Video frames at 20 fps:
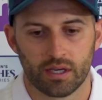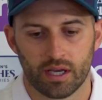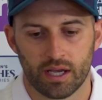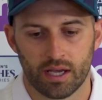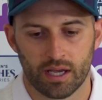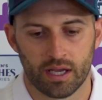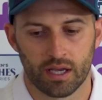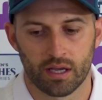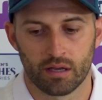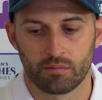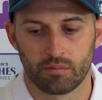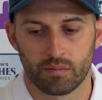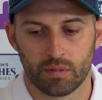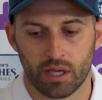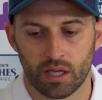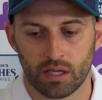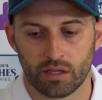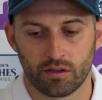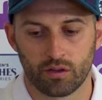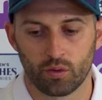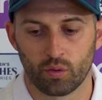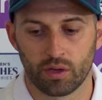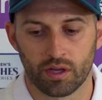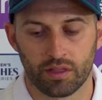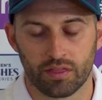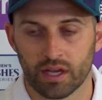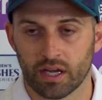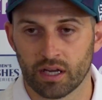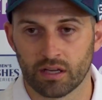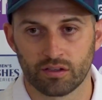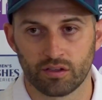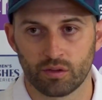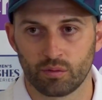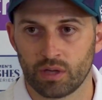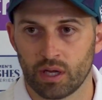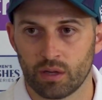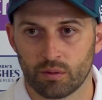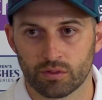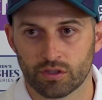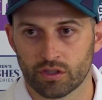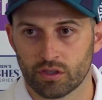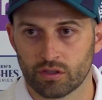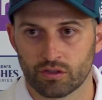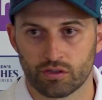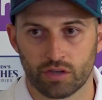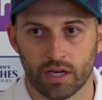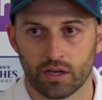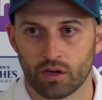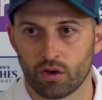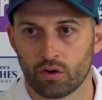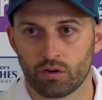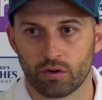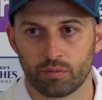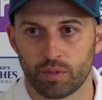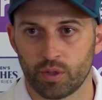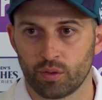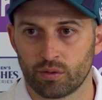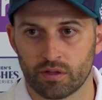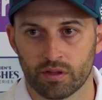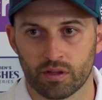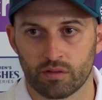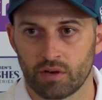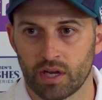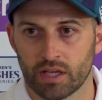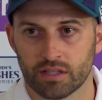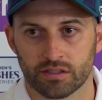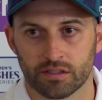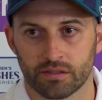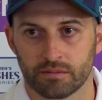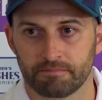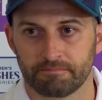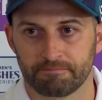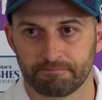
And the only thing I can do now is try and contribute to the rest.